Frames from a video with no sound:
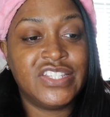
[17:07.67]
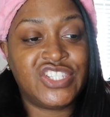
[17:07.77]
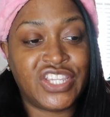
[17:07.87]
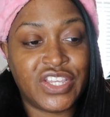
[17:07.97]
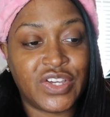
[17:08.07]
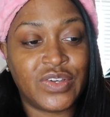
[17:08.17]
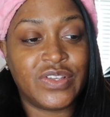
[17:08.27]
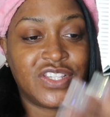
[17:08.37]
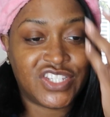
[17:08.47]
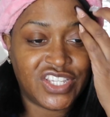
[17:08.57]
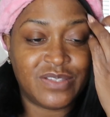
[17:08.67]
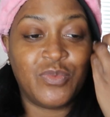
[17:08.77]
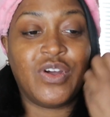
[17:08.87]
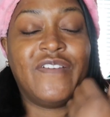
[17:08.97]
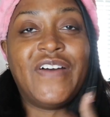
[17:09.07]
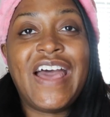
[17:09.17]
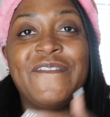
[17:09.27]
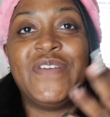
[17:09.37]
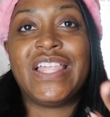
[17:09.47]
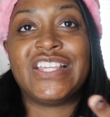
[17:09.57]
chill. She's more of a. I
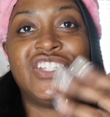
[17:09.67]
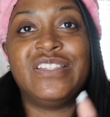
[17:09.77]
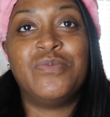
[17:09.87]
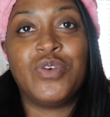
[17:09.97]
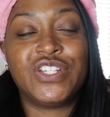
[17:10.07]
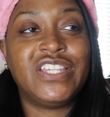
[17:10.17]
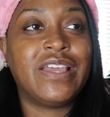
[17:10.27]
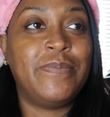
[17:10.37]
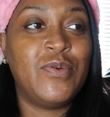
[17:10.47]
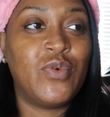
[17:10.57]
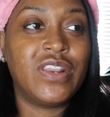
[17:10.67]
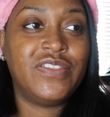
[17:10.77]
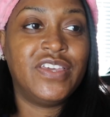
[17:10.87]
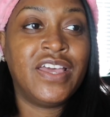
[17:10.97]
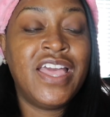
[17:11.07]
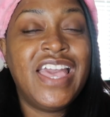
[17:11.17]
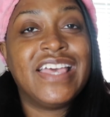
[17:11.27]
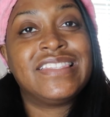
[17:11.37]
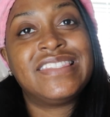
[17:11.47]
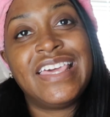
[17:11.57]
feel like she's more. She could be one of the
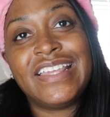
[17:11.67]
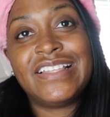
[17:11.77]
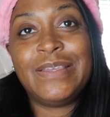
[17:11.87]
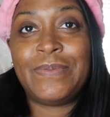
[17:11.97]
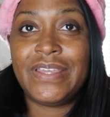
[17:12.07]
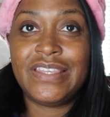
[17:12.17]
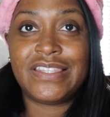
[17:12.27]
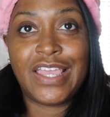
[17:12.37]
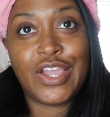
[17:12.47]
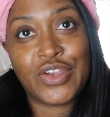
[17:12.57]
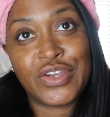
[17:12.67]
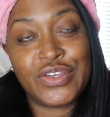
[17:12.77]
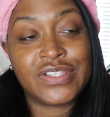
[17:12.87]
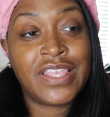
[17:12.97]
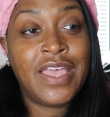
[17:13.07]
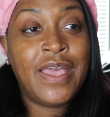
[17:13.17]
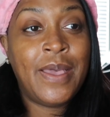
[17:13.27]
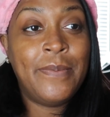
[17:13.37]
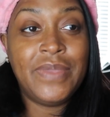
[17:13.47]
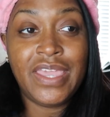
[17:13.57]
aesthetically pleasing girls
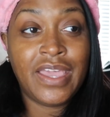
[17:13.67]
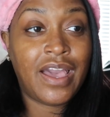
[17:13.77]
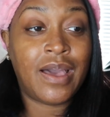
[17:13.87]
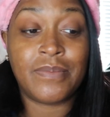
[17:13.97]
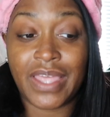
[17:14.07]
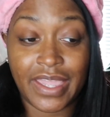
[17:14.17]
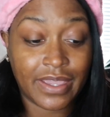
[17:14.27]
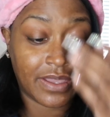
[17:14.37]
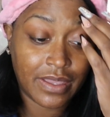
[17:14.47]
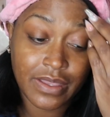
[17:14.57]
me, I'm like,